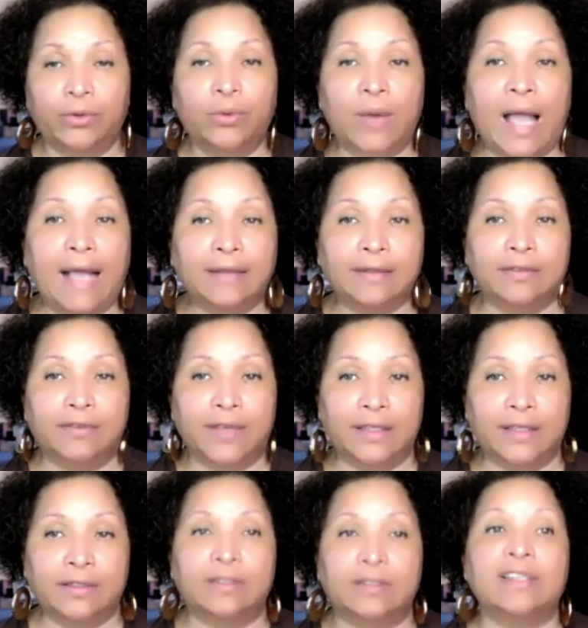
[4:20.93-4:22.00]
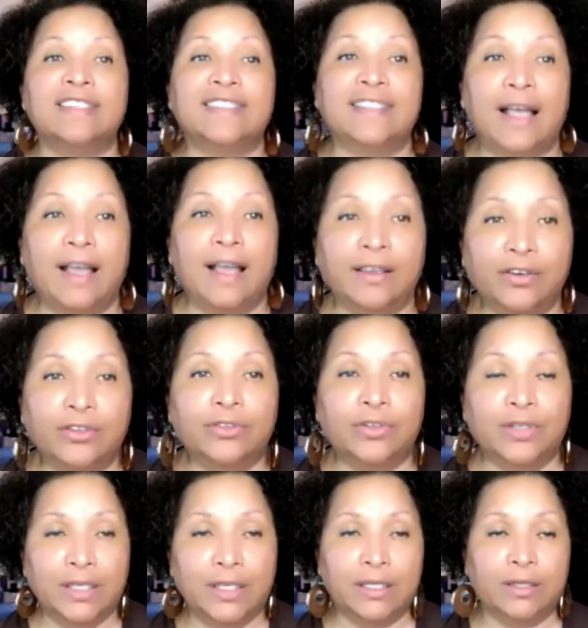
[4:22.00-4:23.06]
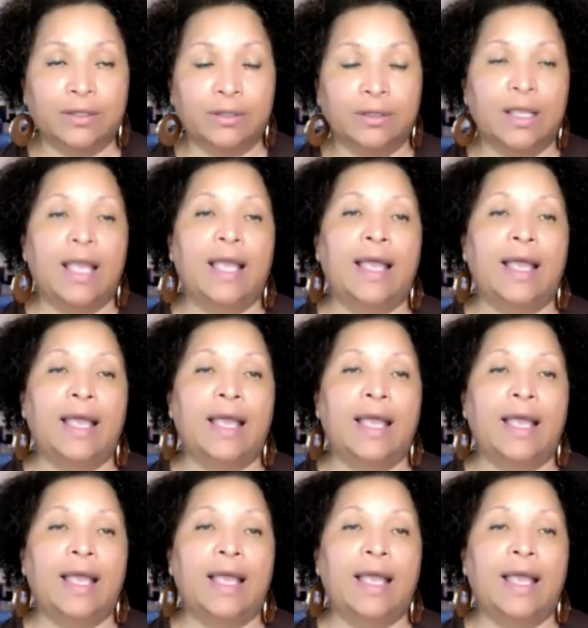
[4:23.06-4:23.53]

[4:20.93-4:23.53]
who activates the desire to heal